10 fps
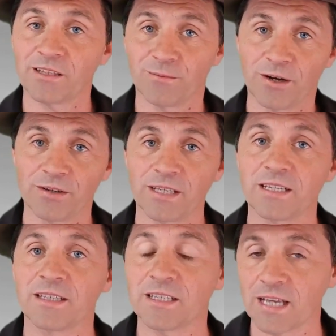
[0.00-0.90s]
the one who
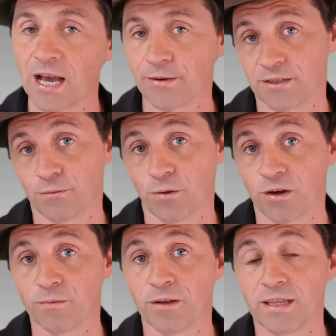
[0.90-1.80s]
says this car is in a
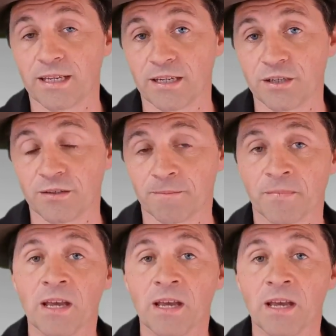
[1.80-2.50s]
roadworthy condition.